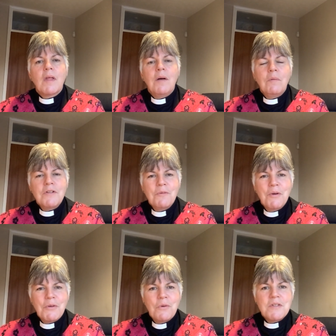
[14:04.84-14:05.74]
I wonder
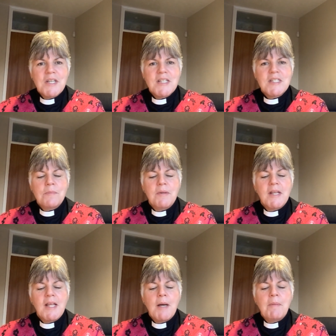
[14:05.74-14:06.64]
what your
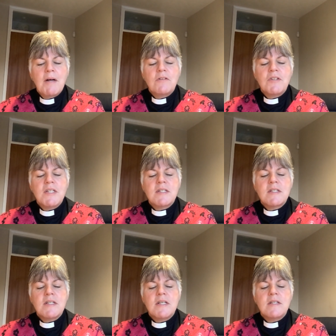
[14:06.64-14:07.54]
testimony about
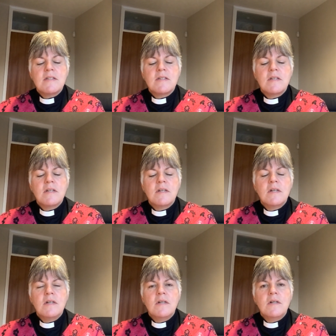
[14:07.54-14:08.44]
Jesus is.
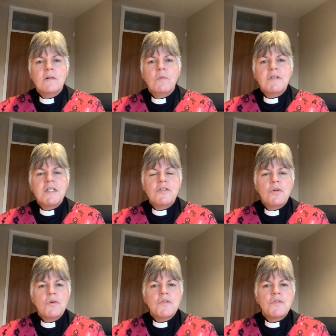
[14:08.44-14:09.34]
What is
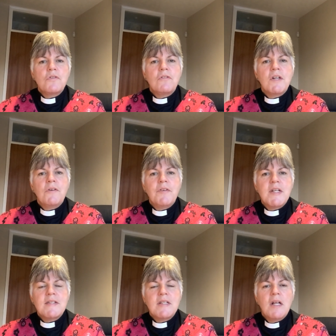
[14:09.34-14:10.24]
your story of
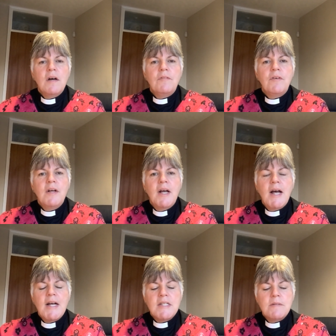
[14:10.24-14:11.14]
his love
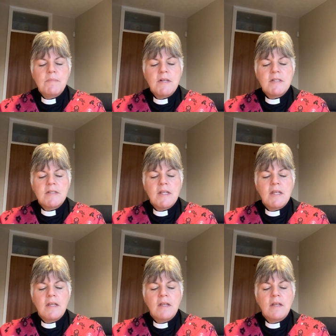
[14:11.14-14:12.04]
and
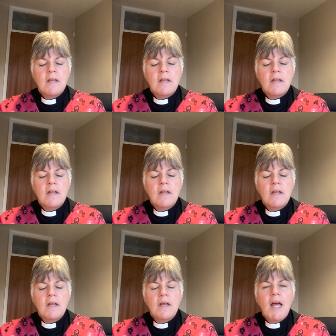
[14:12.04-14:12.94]
mercy?
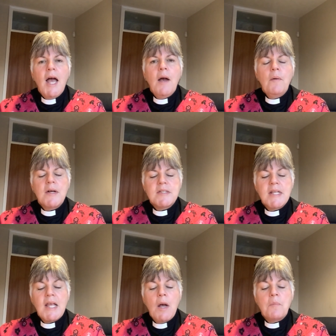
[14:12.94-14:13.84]
How has
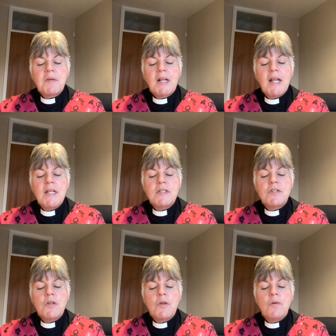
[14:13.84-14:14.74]
he helped
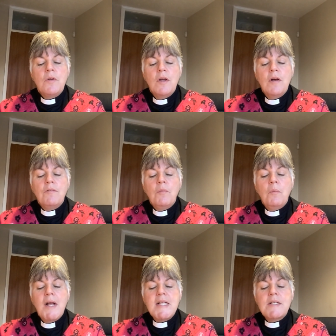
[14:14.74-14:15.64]
cleanse you from
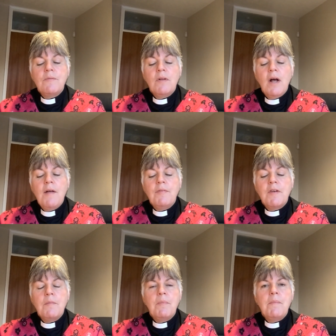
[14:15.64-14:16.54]
ways of life that
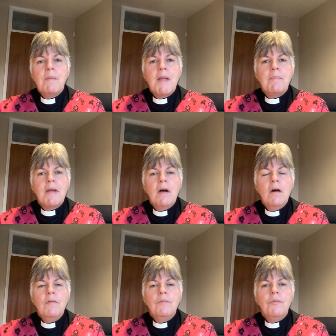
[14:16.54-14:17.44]
have been maybe
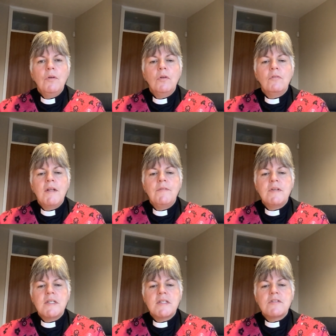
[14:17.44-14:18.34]
harmful or even
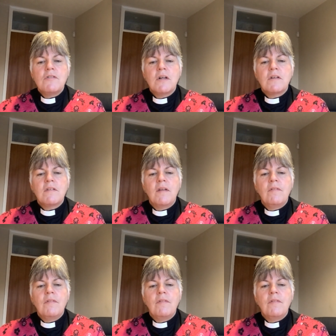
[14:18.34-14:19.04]
destructive?